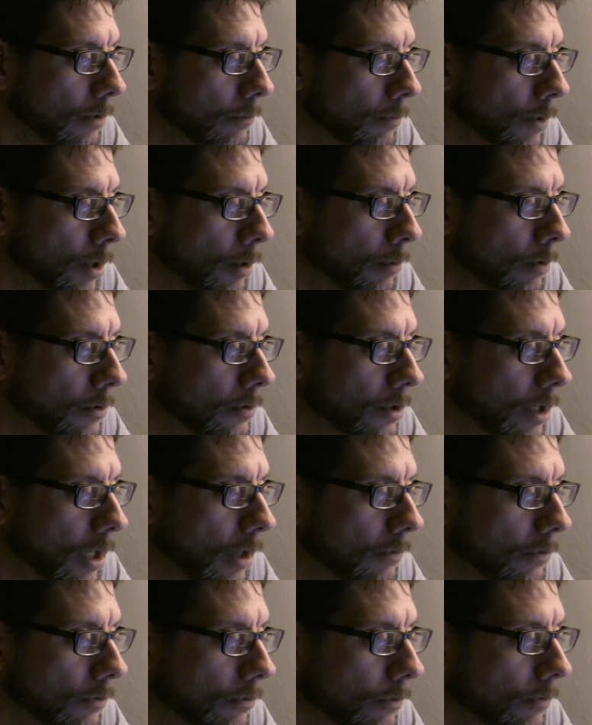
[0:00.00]
Bobo and
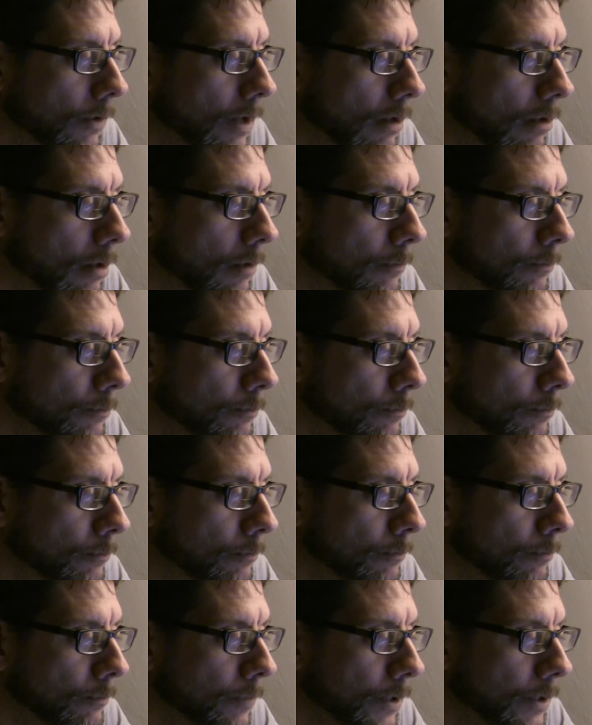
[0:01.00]
Thompson from now on
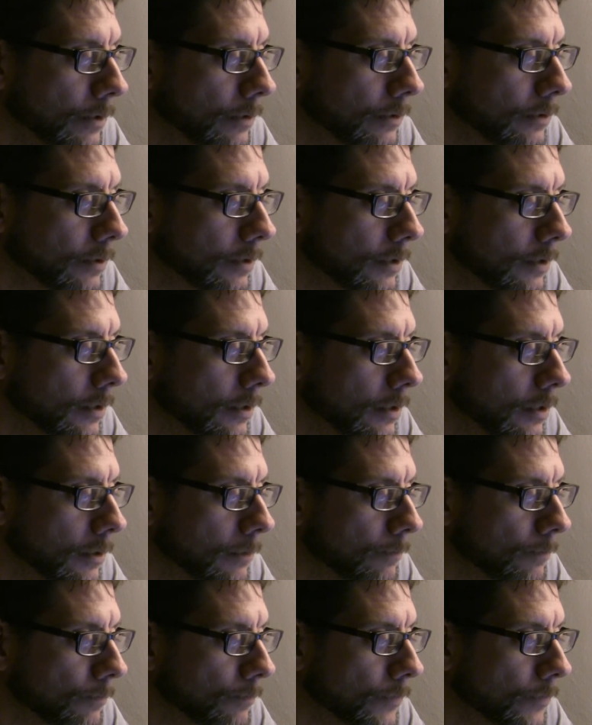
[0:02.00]
B&T.